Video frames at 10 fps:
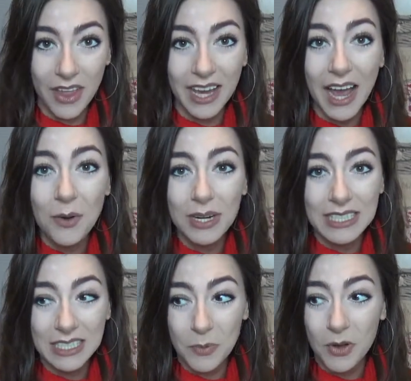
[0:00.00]
Like, I don't wanna
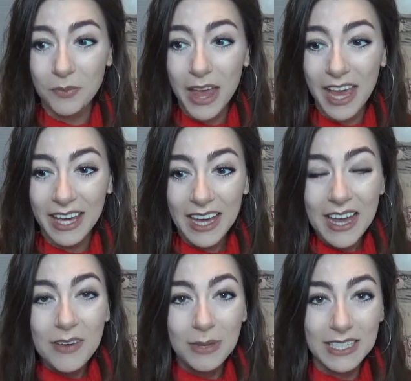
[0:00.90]
disappoint Blake
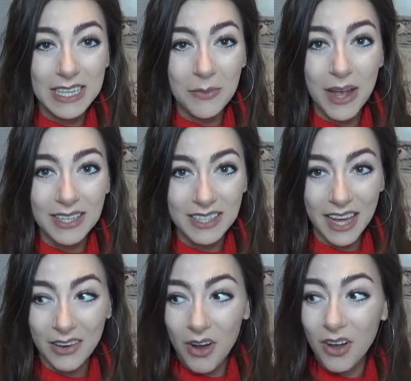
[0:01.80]
because he went to
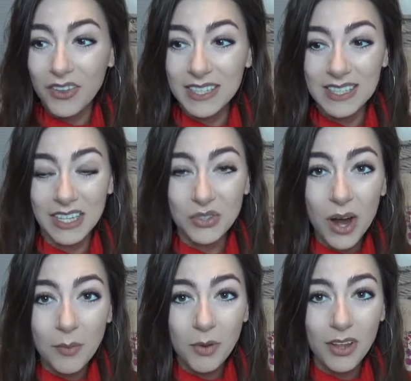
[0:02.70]
like all this like
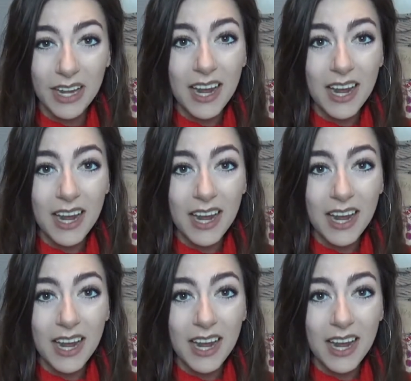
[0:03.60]
trouble